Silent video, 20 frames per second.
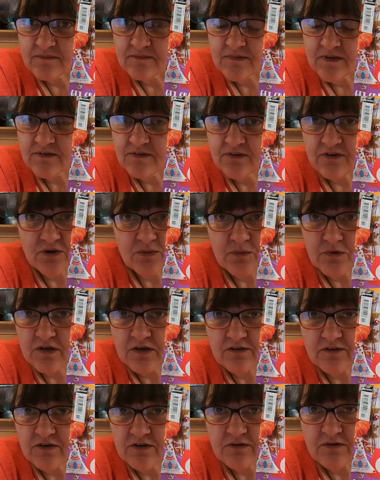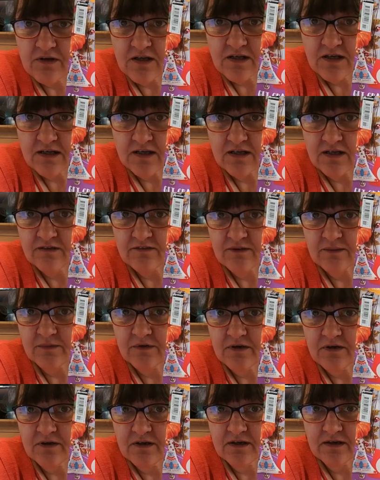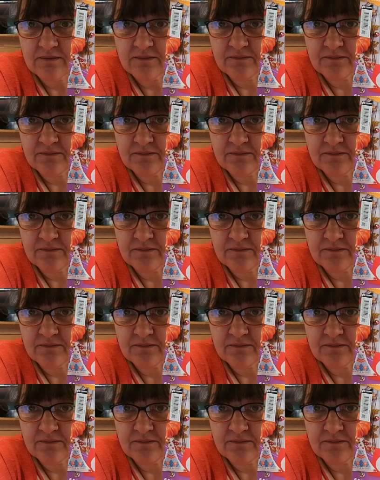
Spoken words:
if you don't like any of them, can't you?